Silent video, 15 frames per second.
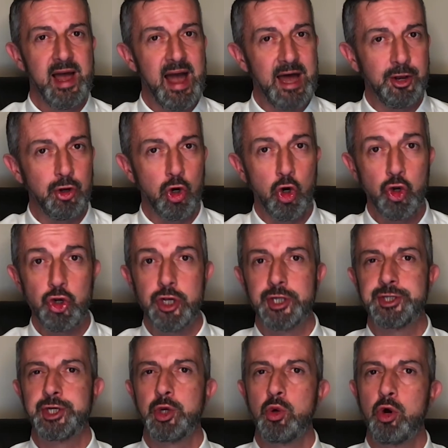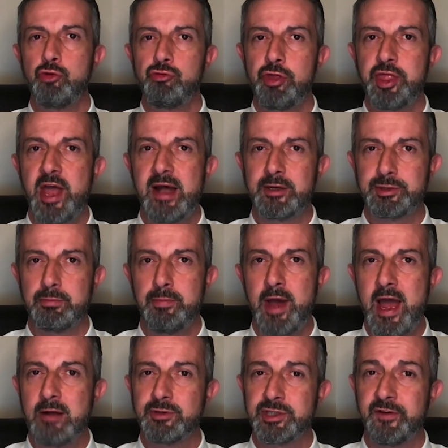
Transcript: and under £200,000.